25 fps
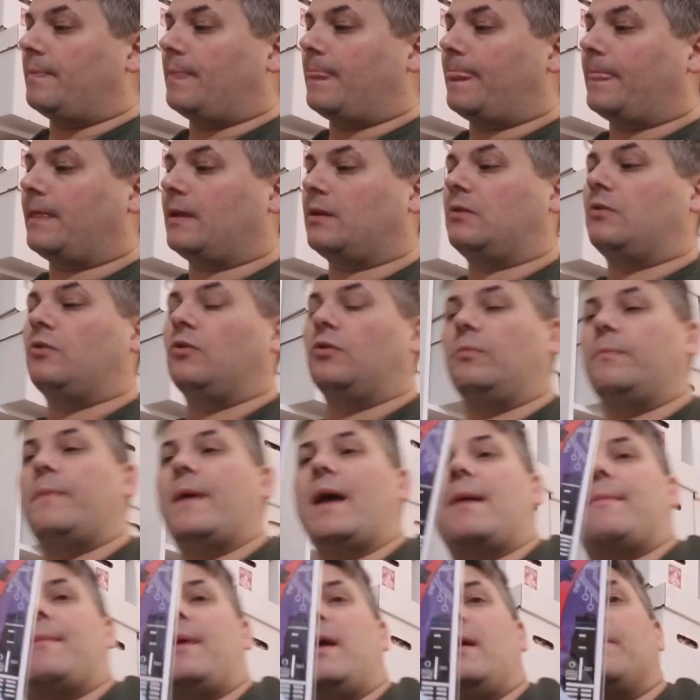Cool
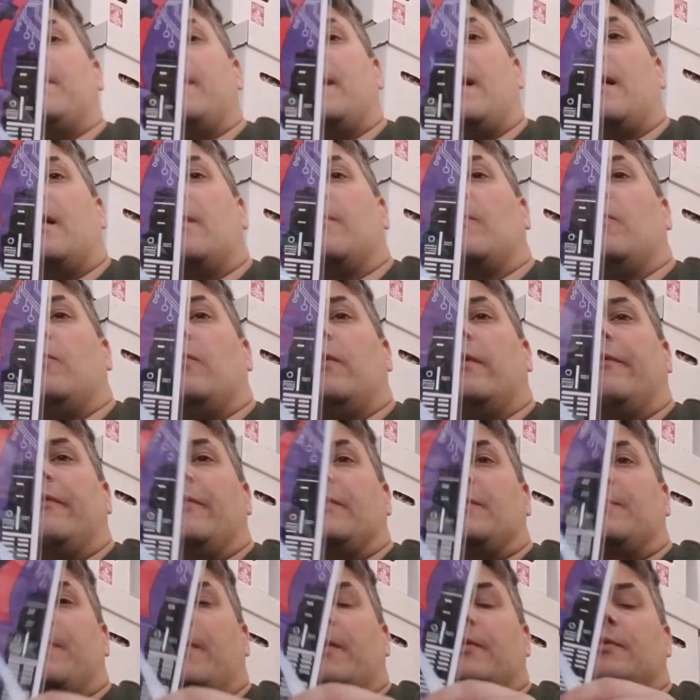Batman Beyond number 1,
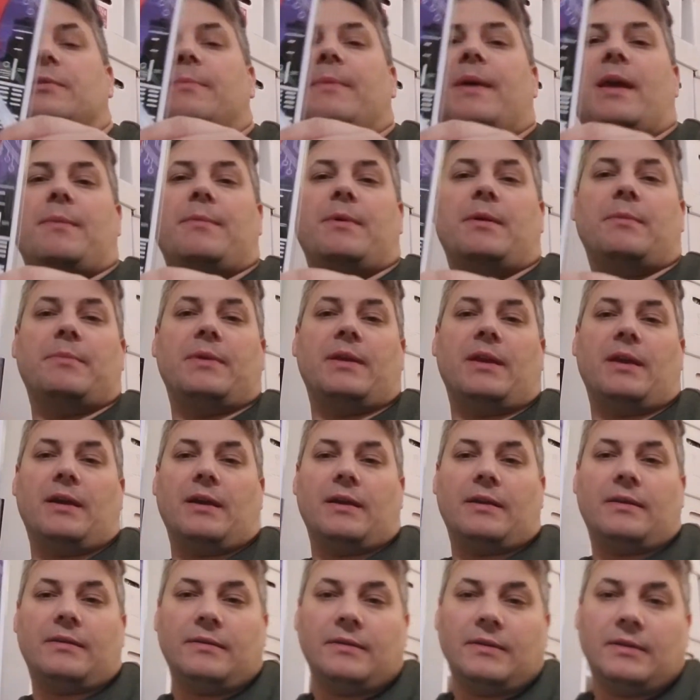first appearance of Batman
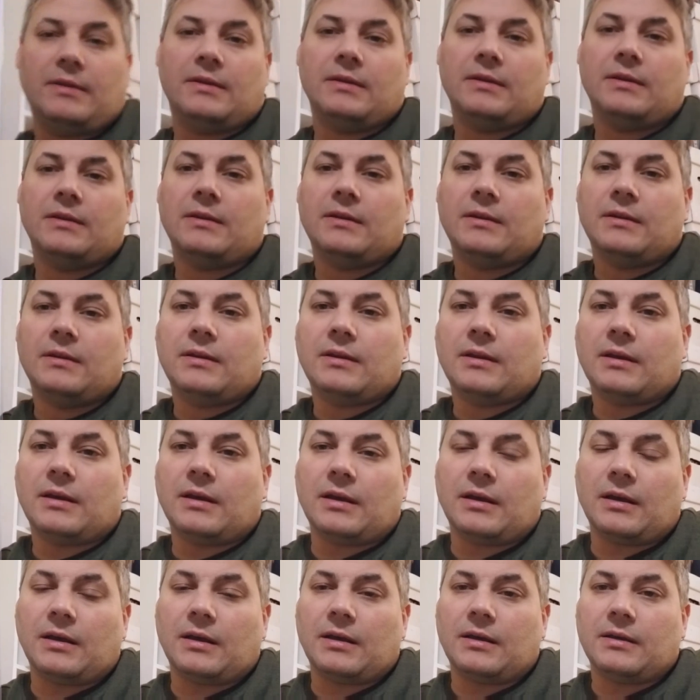Beyond.
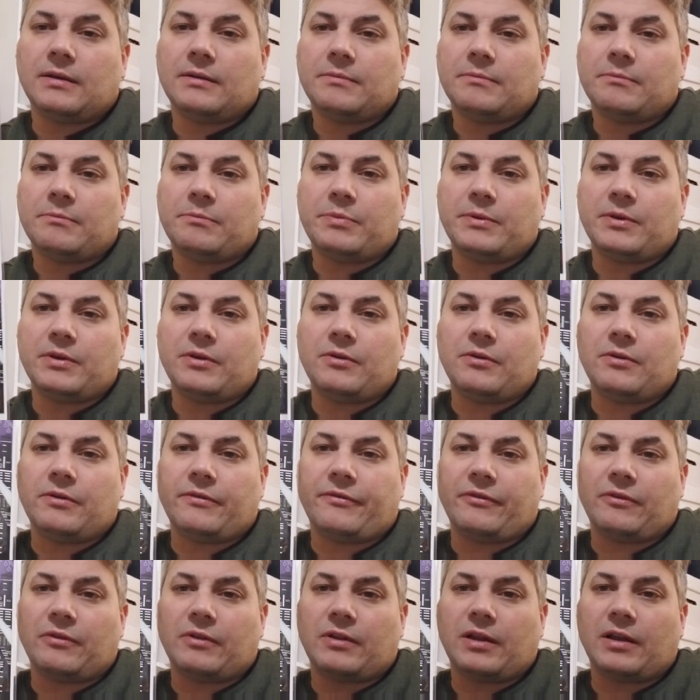
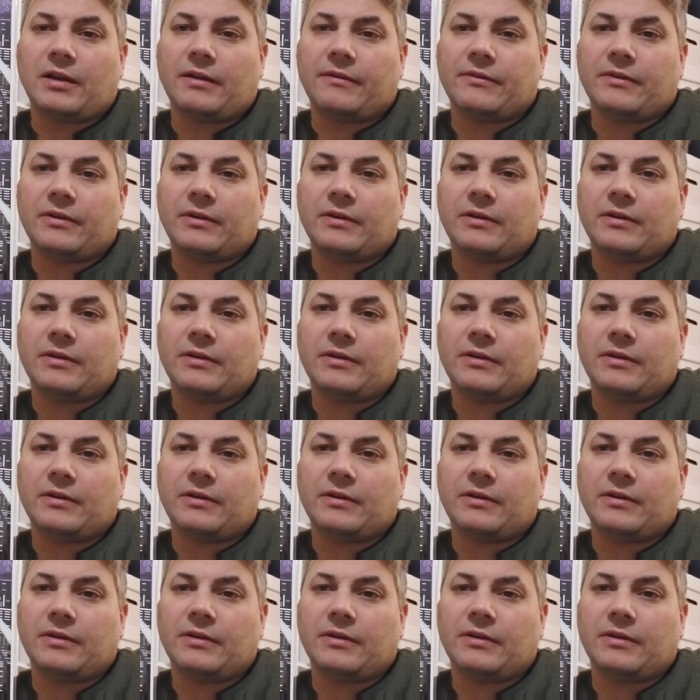Beautiful cover.